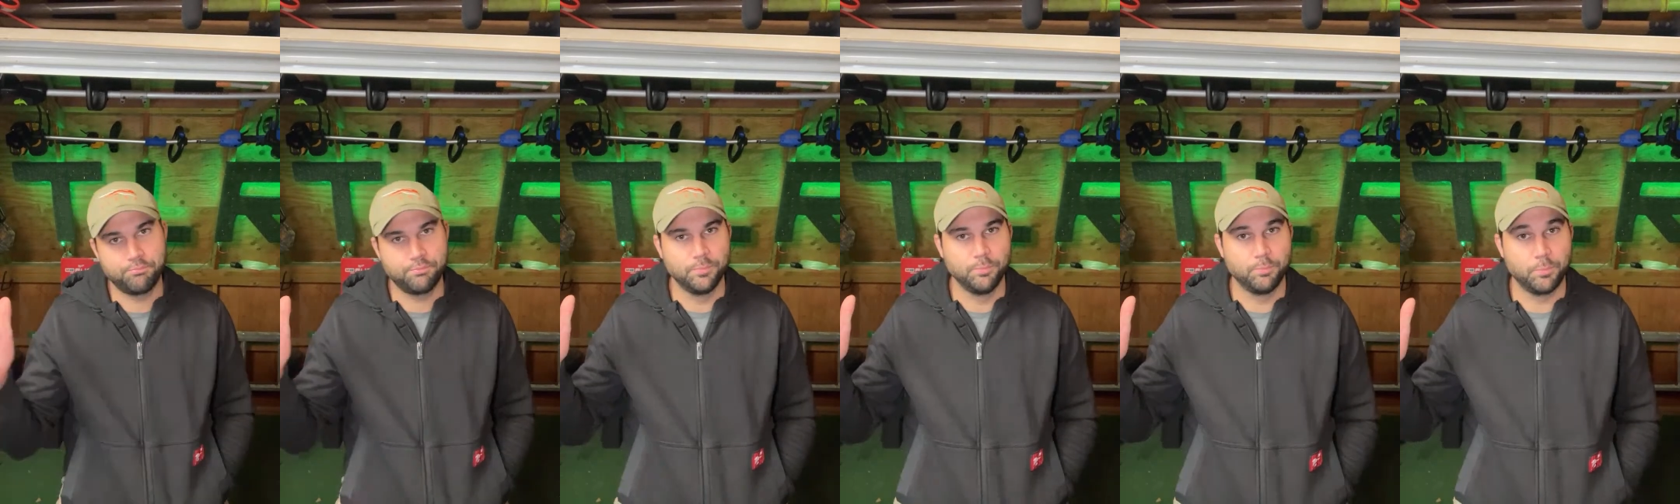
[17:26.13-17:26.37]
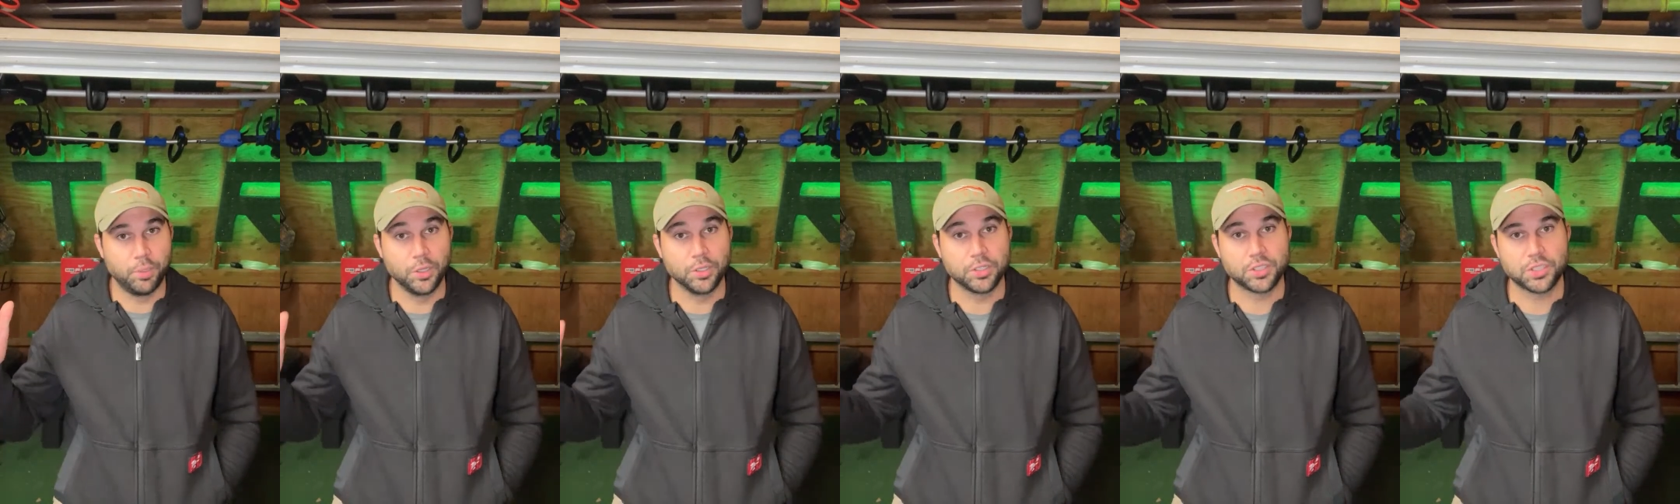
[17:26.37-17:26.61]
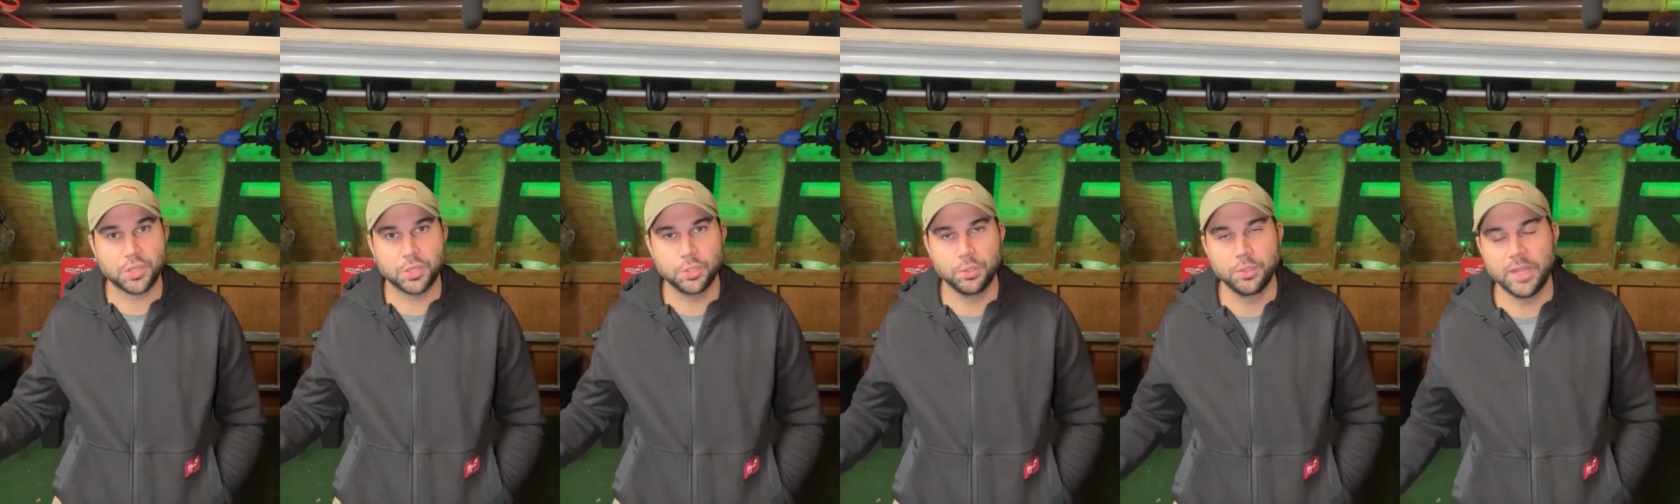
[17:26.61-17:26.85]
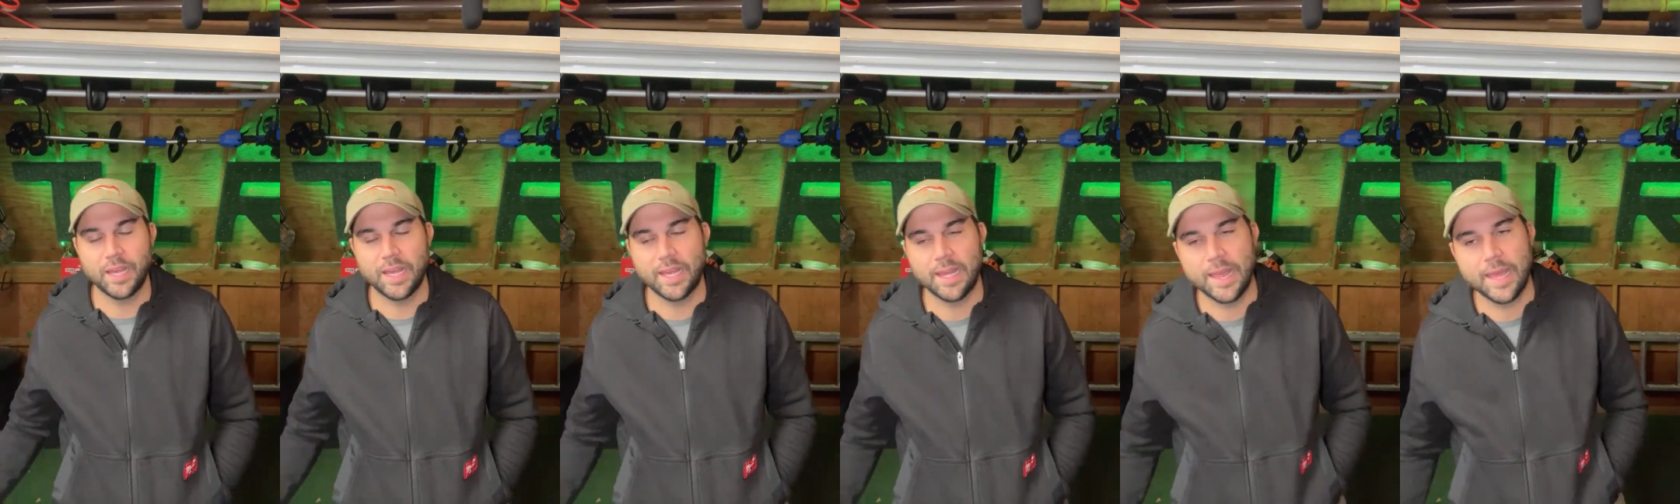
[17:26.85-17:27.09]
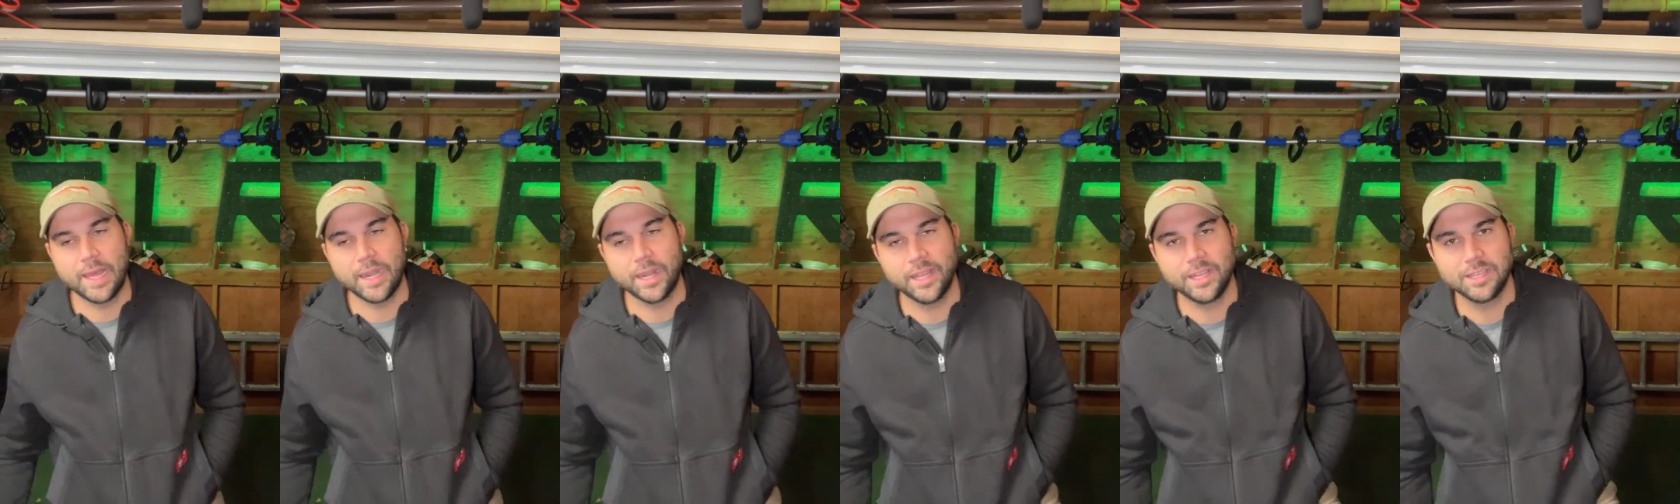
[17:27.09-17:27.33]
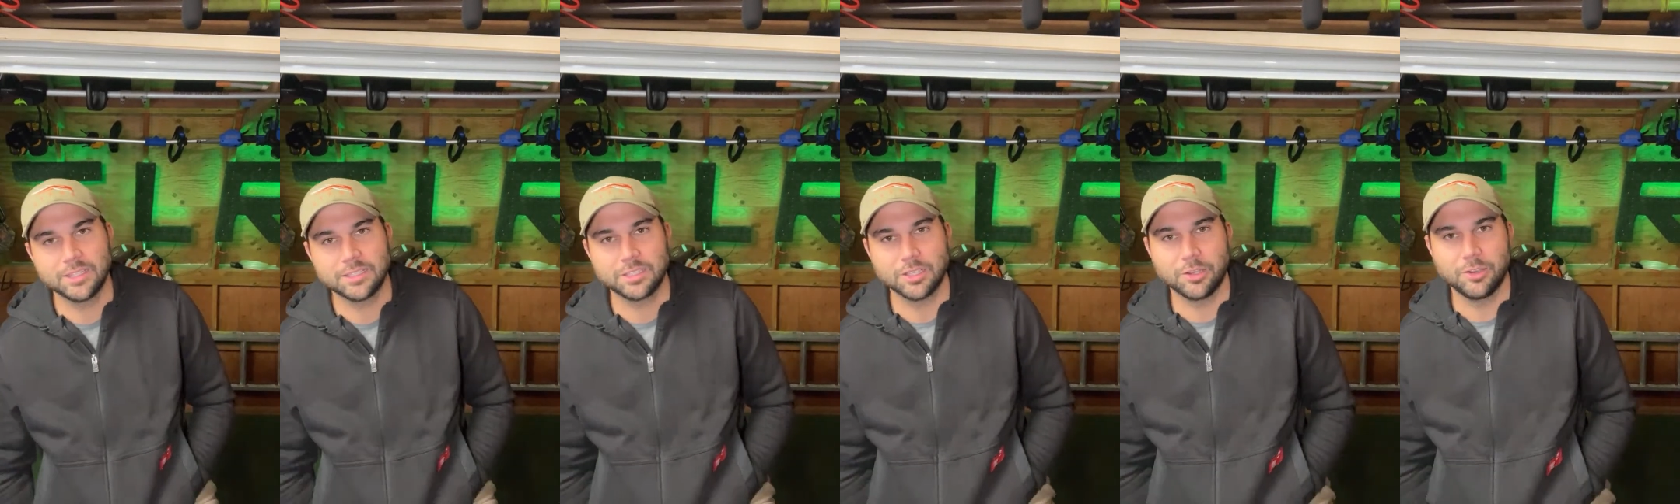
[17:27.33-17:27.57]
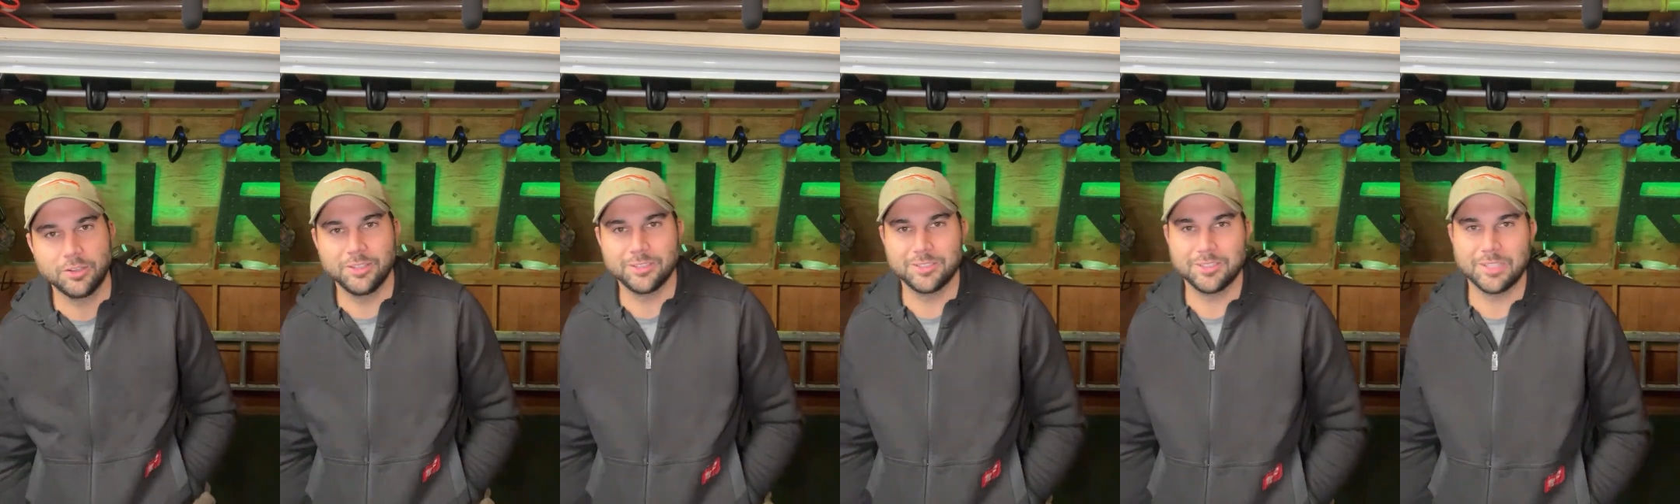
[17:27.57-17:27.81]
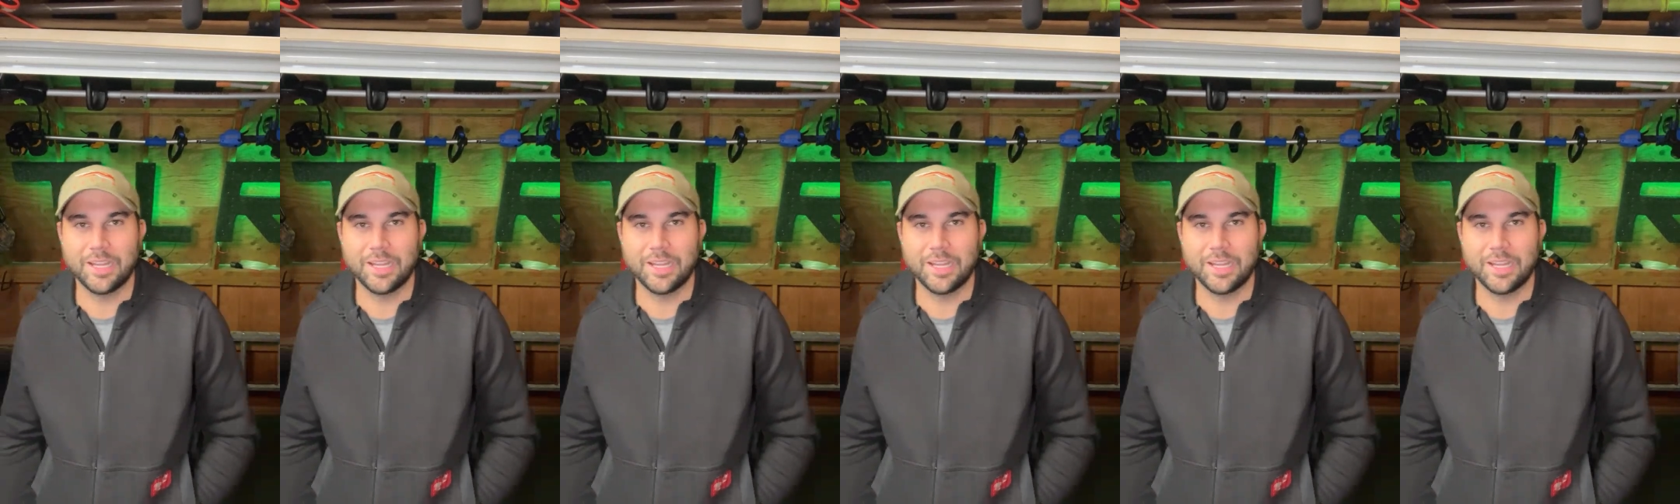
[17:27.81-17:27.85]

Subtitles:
push through that edit. So